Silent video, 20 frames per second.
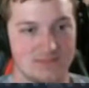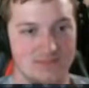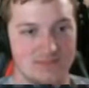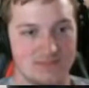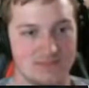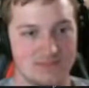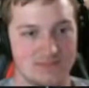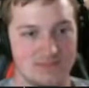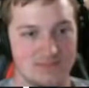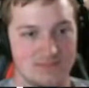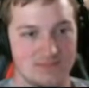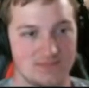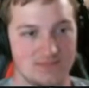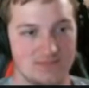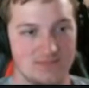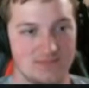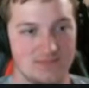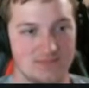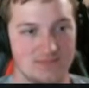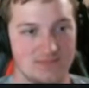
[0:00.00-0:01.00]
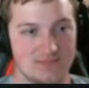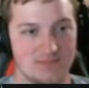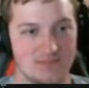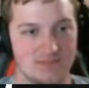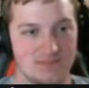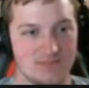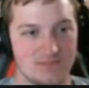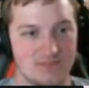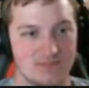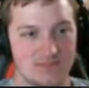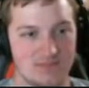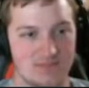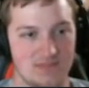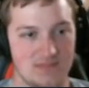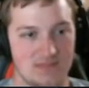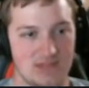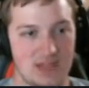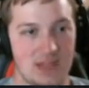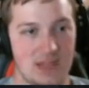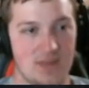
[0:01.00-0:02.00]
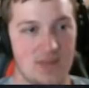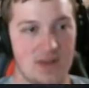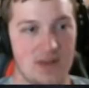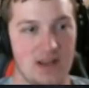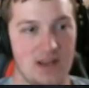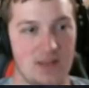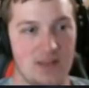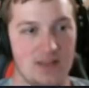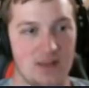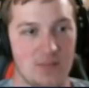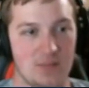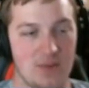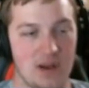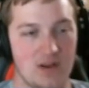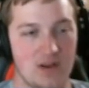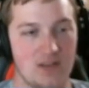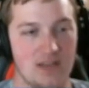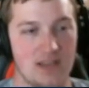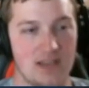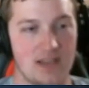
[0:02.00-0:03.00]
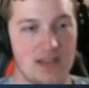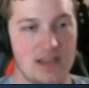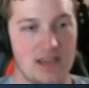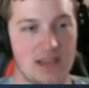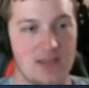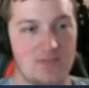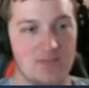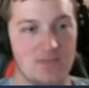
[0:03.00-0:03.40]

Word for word: for me too, right? Yeah, but apparently Wait, I can't